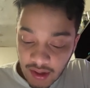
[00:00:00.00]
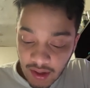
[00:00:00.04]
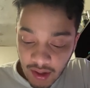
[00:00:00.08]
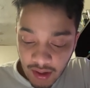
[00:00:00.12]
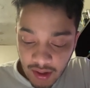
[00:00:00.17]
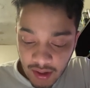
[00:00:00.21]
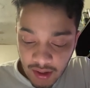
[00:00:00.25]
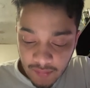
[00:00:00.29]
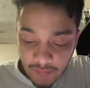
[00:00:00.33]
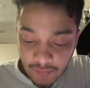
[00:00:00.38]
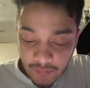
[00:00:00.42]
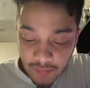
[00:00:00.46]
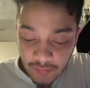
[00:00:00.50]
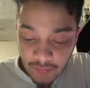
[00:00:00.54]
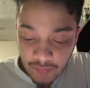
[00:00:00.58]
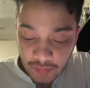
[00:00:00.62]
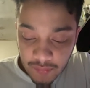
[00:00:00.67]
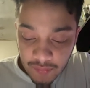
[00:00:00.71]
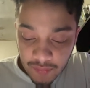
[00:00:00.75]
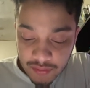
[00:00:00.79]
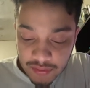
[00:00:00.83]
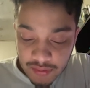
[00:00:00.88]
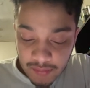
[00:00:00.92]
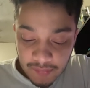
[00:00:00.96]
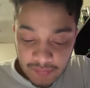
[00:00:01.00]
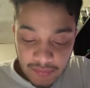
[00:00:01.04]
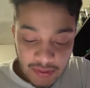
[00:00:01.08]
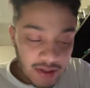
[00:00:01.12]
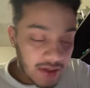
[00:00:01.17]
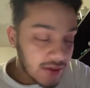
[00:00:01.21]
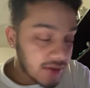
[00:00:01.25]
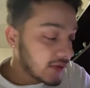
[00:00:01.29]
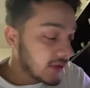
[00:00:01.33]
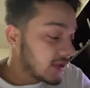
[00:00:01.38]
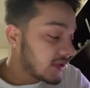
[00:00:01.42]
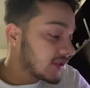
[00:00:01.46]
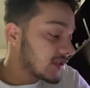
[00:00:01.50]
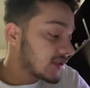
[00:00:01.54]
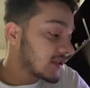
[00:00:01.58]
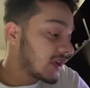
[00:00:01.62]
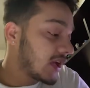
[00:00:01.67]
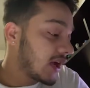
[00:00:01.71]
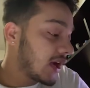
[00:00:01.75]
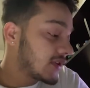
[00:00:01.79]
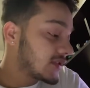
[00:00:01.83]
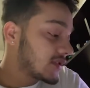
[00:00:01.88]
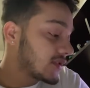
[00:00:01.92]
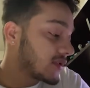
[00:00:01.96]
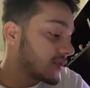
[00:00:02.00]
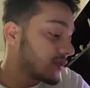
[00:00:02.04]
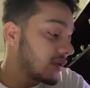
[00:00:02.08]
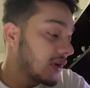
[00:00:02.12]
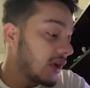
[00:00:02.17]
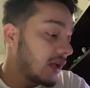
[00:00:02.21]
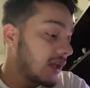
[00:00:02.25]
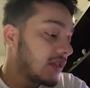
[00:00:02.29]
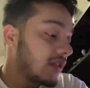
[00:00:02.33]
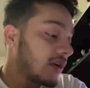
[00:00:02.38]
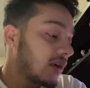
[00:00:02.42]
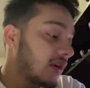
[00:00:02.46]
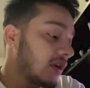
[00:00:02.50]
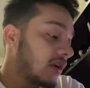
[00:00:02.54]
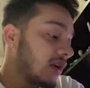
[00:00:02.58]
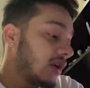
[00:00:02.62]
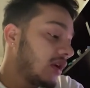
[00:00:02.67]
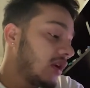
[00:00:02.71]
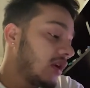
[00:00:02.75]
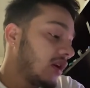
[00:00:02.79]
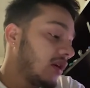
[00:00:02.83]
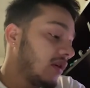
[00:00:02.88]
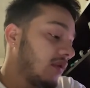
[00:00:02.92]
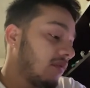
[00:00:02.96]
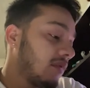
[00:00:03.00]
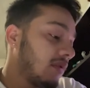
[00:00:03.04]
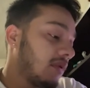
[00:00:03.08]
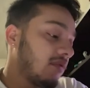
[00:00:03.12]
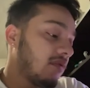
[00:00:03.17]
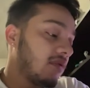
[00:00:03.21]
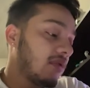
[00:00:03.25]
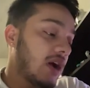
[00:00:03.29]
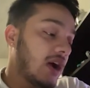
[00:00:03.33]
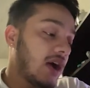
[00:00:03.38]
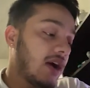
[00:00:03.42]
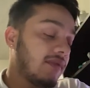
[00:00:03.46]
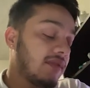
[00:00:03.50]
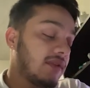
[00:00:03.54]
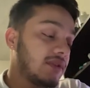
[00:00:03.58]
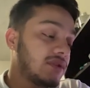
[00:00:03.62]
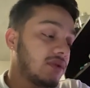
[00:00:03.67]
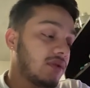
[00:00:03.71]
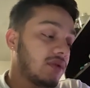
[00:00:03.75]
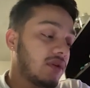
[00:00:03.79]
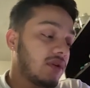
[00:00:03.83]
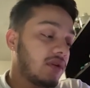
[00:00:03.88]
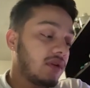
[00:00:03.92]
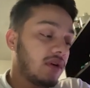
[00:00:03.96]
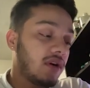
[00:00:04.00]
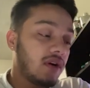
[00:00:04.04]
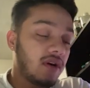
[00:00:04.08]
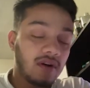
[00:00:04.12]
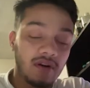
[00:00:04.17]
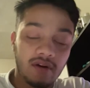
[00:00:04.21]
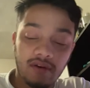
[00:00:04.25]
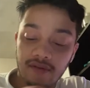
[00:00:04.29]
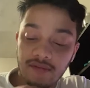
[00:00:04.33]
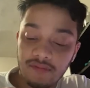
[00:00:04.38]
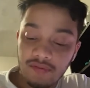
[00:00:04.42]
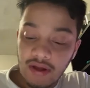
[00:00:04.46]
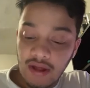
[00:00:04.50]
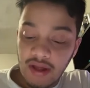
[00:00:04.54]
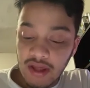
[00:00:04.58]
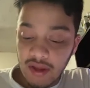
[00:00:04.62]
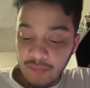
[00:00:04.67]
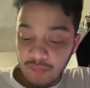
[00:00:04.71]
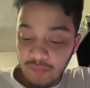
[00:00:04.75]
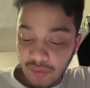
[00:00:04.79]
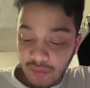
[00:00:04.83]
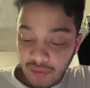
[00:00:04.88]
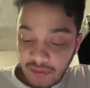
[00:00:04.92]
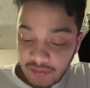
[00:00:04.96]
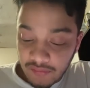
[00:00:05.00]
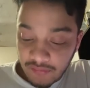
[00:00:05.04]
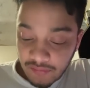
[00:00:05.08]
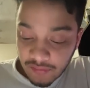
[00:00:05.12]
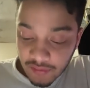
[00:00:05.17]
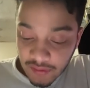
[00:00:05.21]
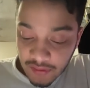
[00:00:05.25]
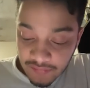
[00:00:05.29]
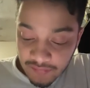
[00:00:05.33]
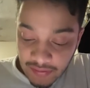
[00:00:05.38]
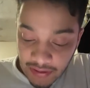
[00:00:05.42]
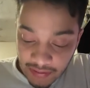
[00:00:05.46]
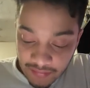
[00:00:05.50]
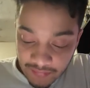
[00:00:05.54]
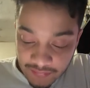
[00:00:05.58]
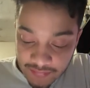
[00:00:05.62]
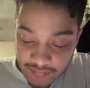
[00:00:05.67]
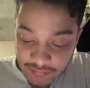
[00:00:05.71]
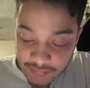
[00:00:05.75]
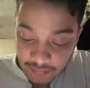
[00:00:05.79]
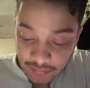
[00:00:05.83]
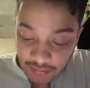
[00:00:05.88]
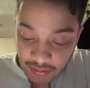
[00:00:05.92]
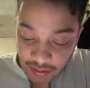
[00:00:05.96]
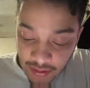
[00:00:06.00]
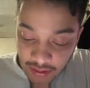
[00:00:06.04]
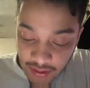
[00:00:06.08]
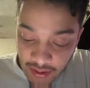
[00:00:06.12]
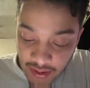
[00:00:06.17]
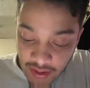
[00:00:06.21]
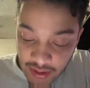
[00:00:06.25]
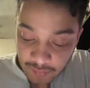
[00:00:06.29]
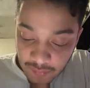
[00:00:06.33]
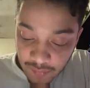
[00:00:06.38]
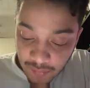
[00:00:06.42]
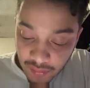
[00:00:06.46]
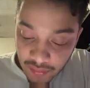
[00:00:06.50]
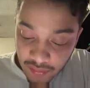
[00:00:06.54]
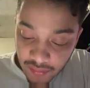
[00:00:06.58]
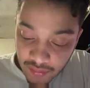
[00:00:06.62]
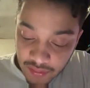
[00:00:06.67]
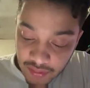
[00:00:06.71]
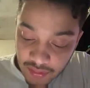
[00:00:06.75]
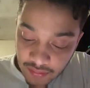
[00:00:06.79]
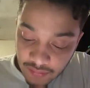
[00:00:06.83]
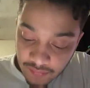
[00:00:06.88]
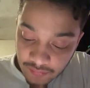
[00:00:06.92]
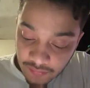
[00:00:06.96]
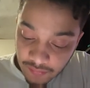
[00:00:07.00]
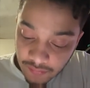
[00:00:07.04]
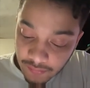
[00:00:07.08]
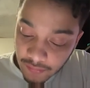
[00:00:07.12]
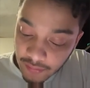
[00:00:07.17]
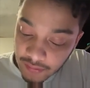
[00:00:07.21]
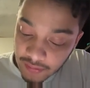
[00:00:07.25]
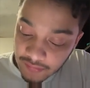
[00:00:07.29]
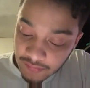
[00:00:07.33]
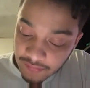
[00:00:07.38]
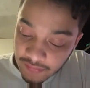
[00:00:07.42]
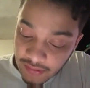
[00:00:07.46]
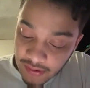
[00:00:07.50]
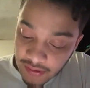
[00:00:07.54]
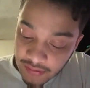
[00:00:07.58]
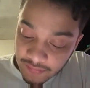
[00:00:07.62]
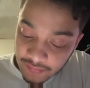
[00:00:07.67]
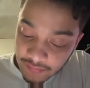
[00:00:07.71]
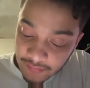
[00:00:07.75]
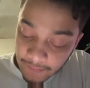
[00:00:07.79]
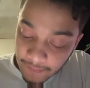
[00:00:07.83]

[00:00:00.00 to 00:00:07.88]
and when we multiply these guys together we will have a total of 8.45 so we got 8.45